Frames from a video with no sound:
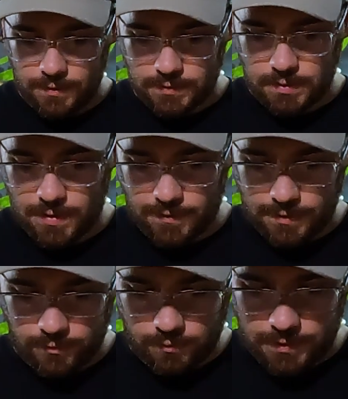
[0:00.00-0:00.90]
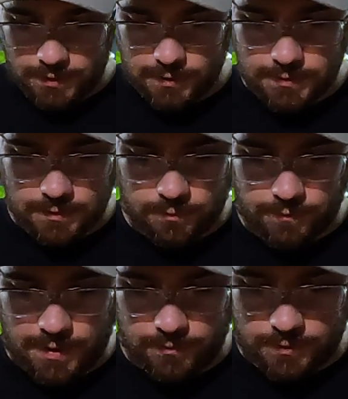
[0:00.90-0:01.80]
Somehow that little piggy snuck
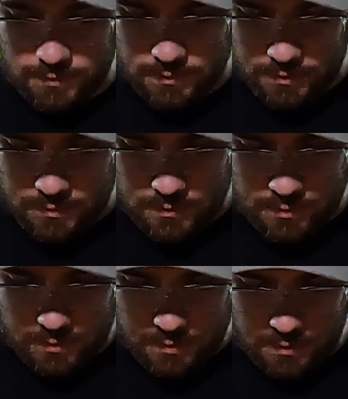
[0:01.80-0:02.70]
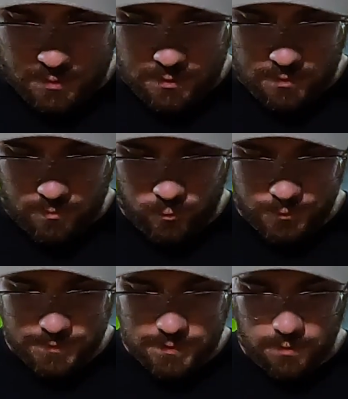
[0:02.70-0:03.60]
around. We'll
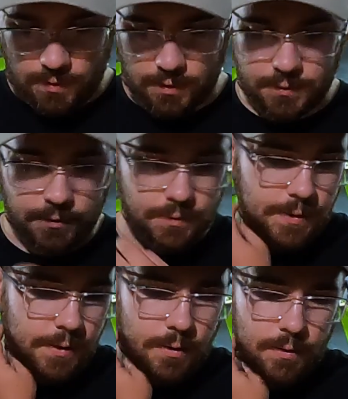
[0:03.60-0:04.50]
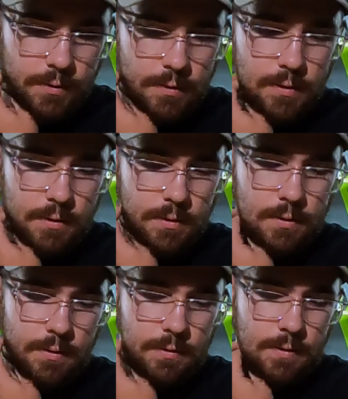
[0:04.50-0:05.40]
just go archers here.
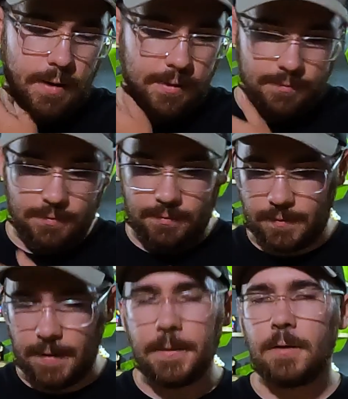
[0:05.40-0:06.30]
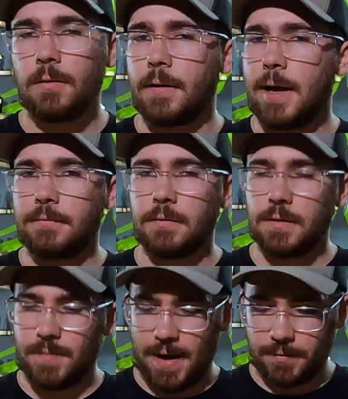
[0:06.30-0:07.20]
I'm gonna look after
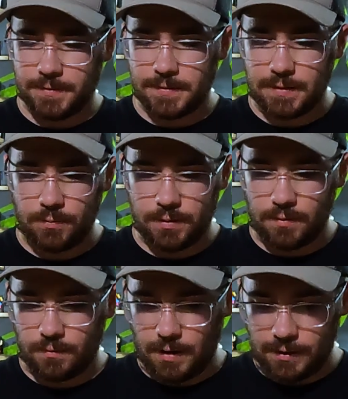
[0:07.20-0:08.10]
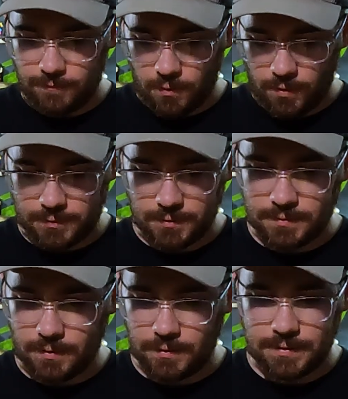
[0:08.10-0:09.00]
this battle to see what the Evo Archers
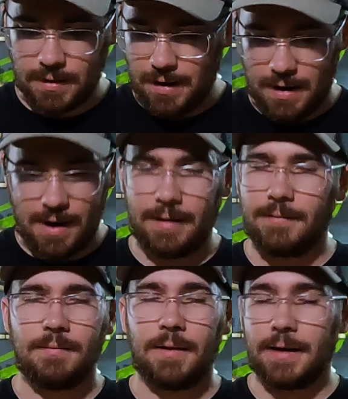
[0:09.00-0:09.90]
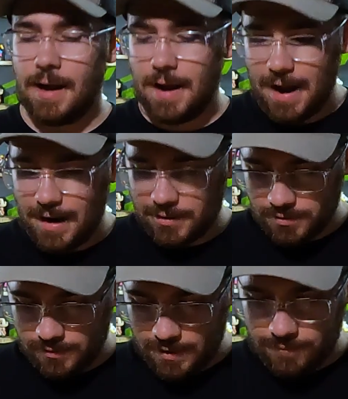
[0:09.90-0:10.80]
does. I
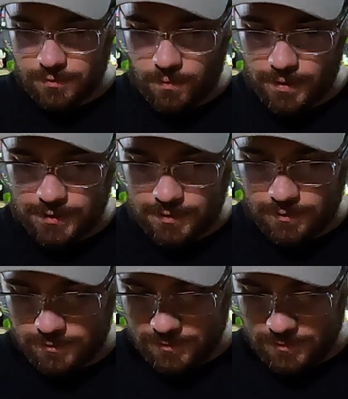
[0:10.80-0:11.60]
actually have no idea.